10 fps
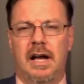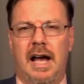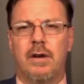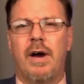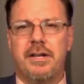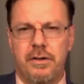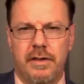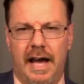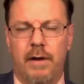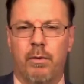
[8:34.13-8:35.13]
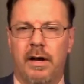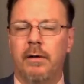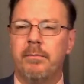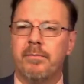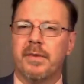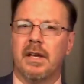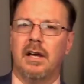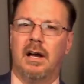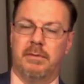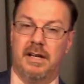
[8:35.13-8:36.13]
how do i do that well
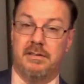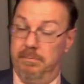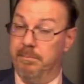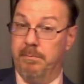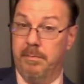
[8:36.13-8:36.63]
i'm going to